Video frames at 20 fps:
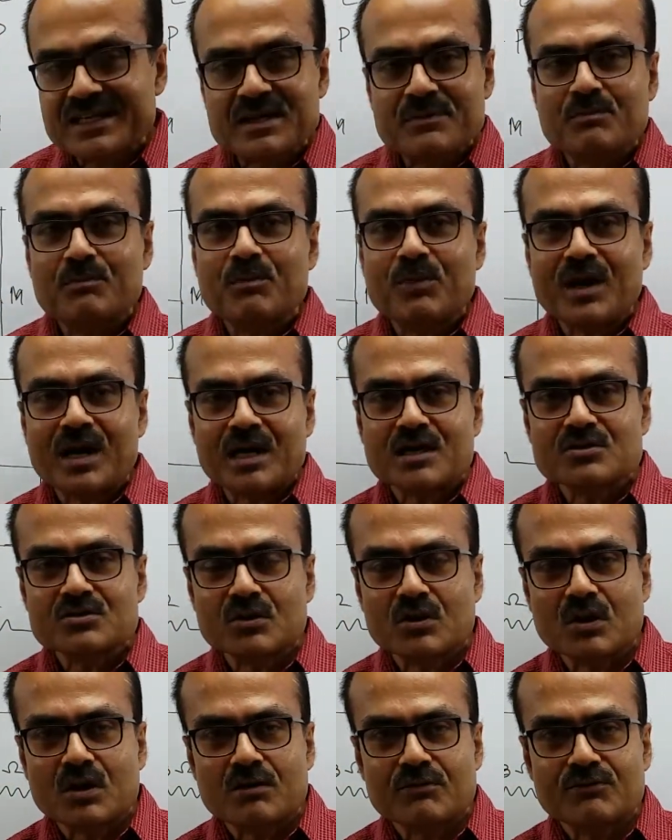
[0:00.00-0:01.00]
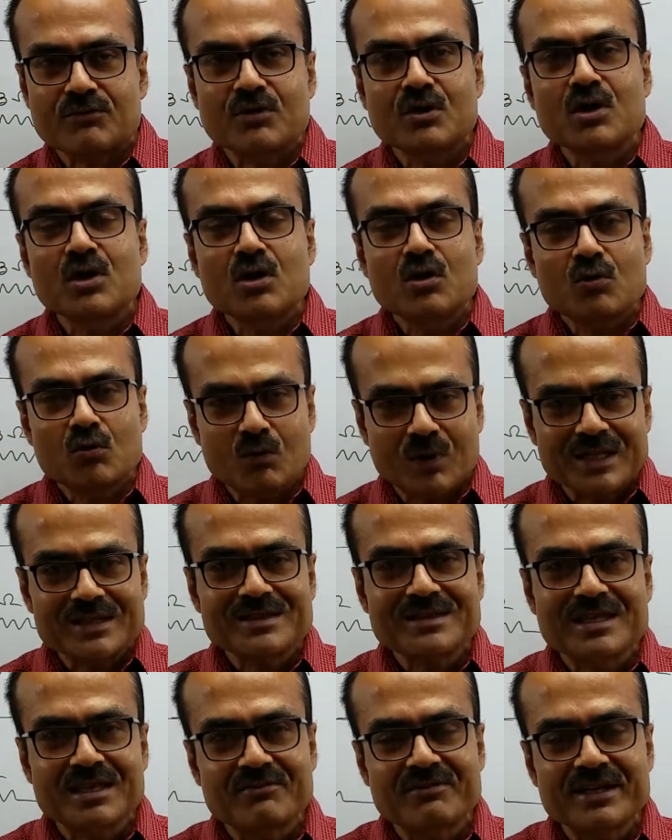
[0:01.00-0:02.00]
parts of one
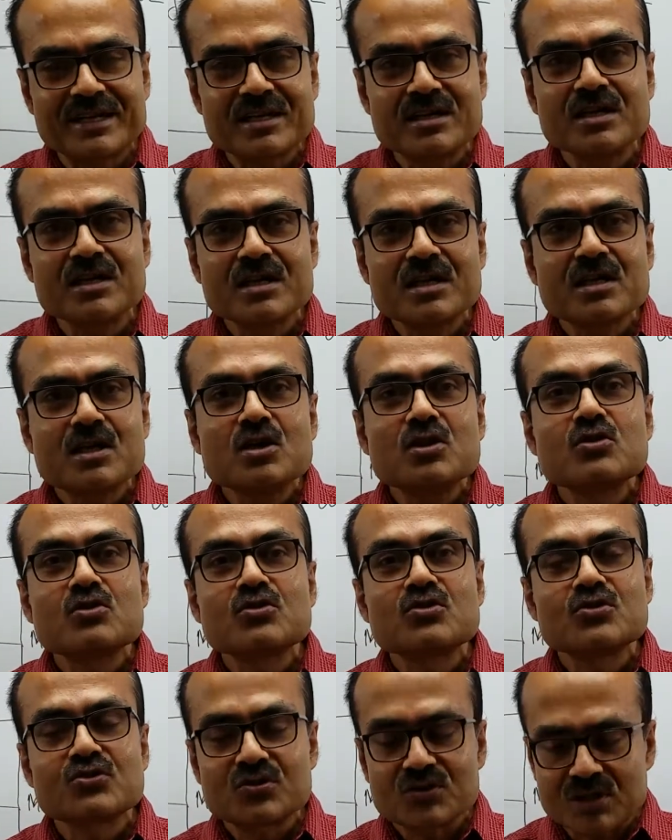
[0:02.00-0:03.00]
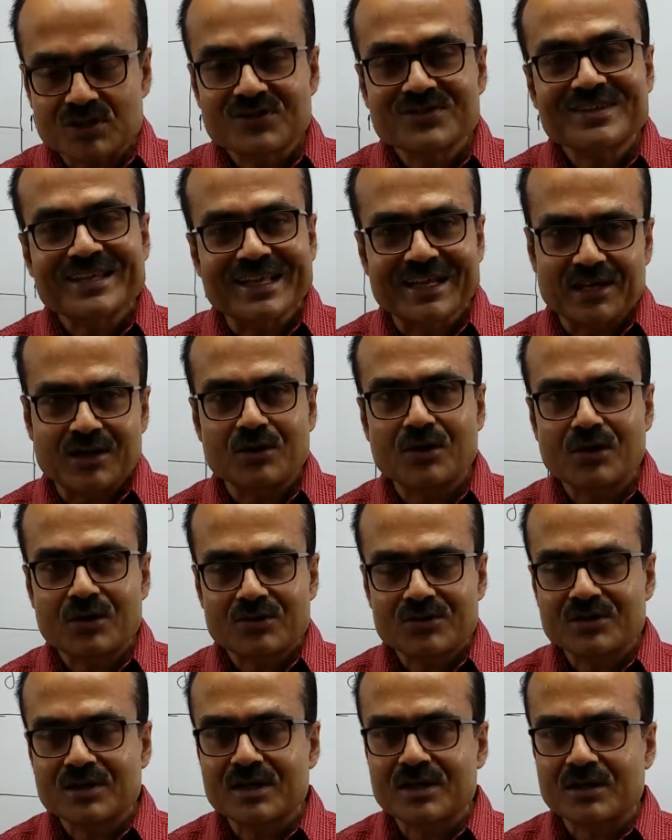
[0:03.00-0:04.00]
Thevenin cell or
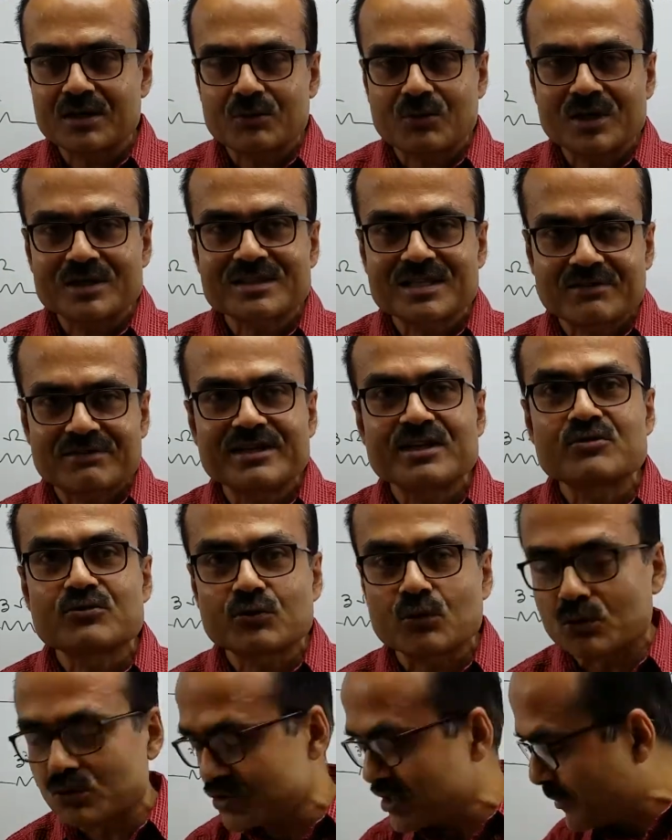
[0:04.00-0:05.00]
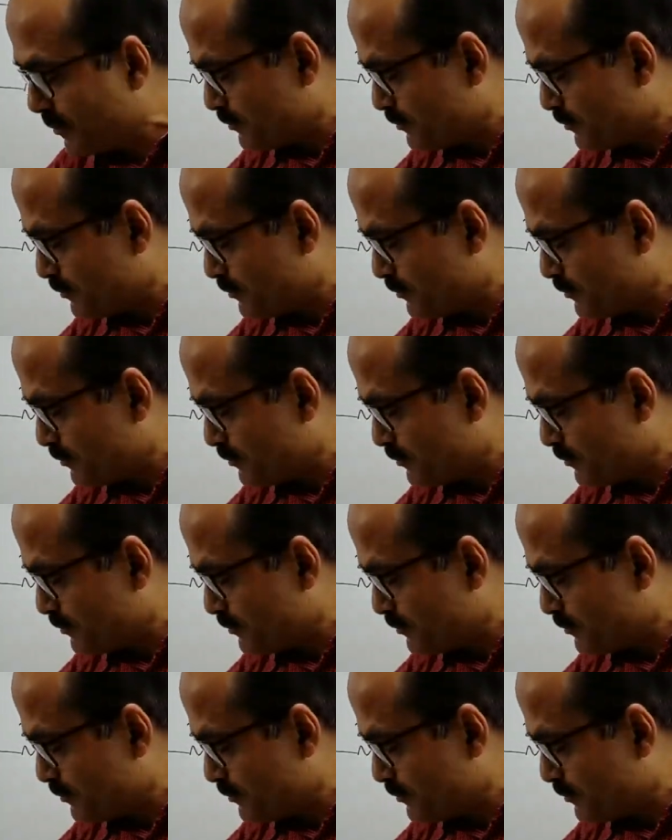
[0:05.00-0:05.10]
one Thevenin source.